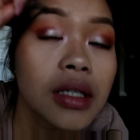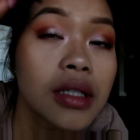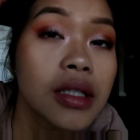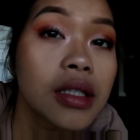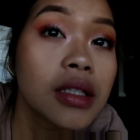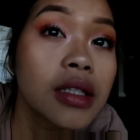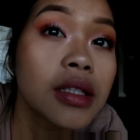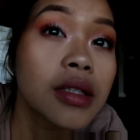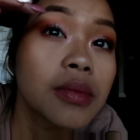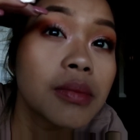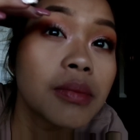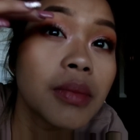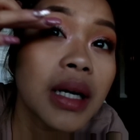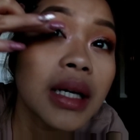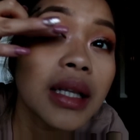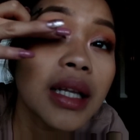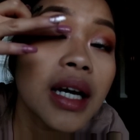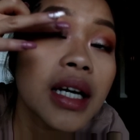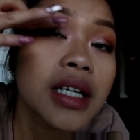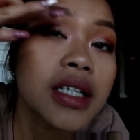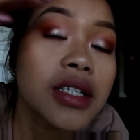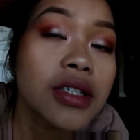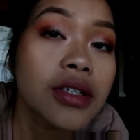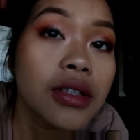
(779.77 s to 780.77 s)
since my
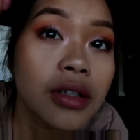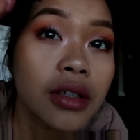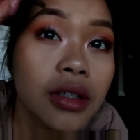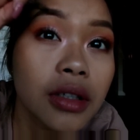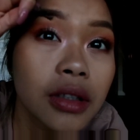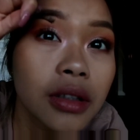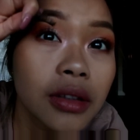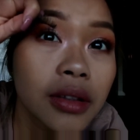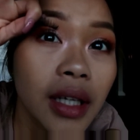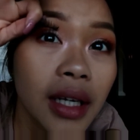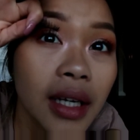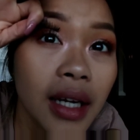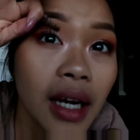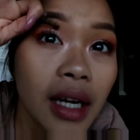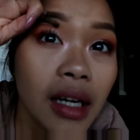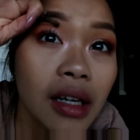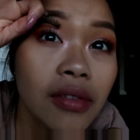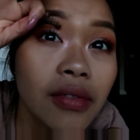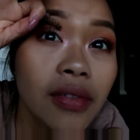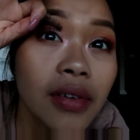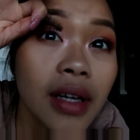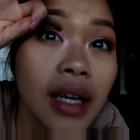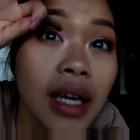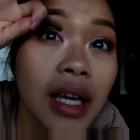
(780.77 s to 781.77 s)
lashes are curled, I kind
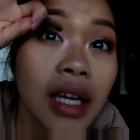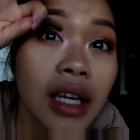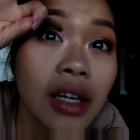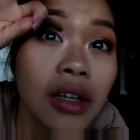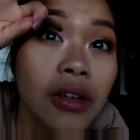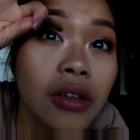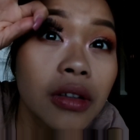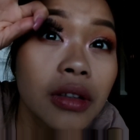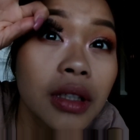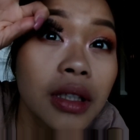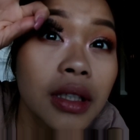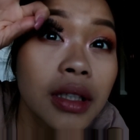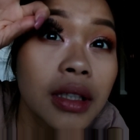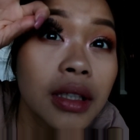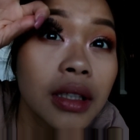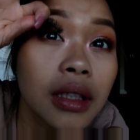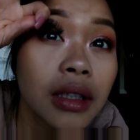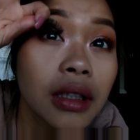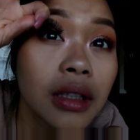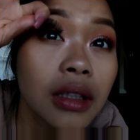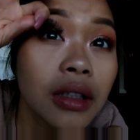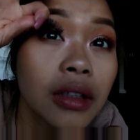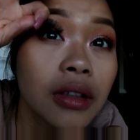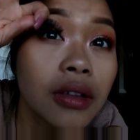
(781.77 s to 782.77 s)
of angle it a
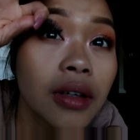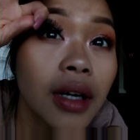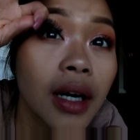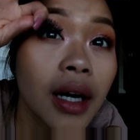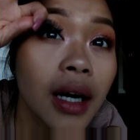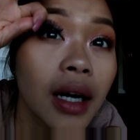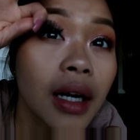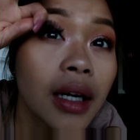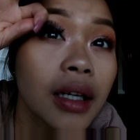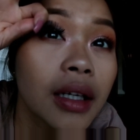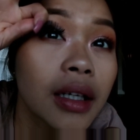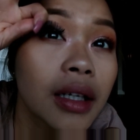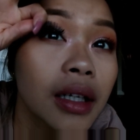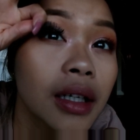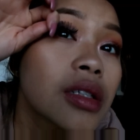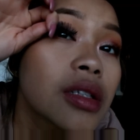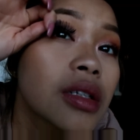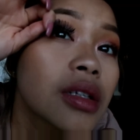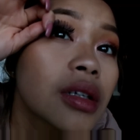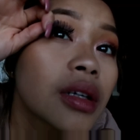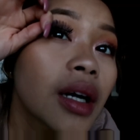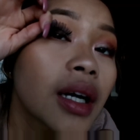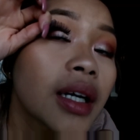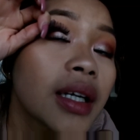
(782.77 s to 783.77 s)
little higher.
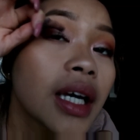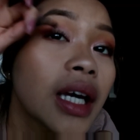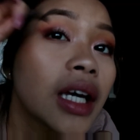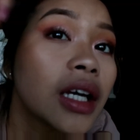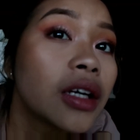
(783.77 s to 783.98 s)
I